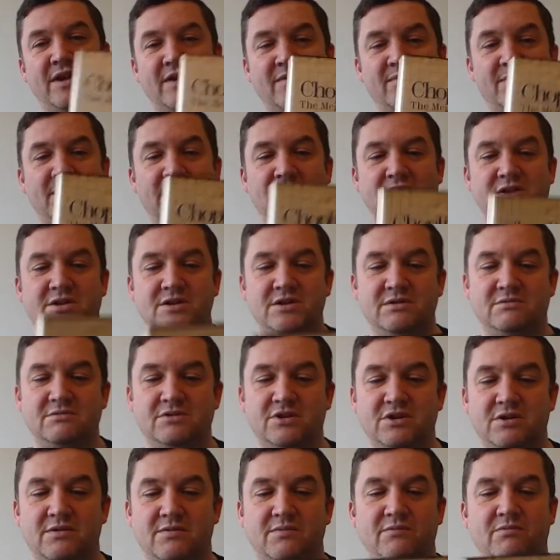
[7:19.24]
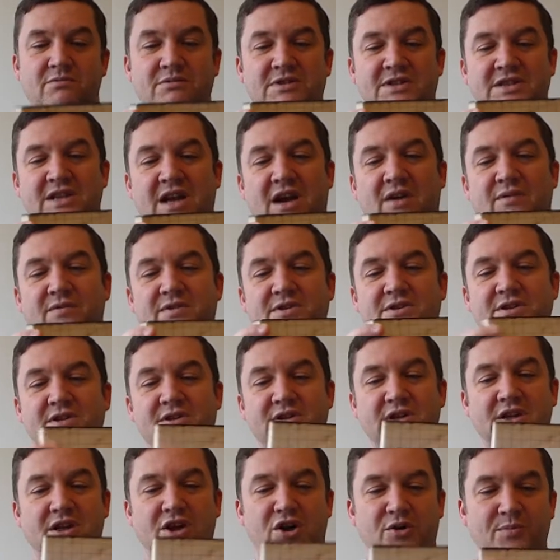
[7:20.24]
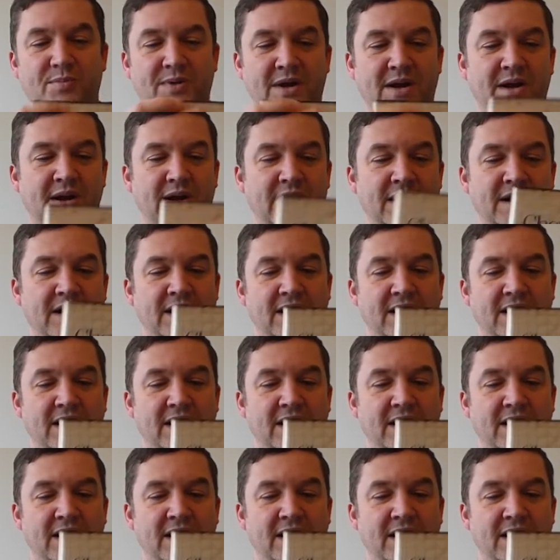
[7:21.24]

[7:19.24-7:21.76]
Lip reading: I've managed to sort of salvage this a little bit.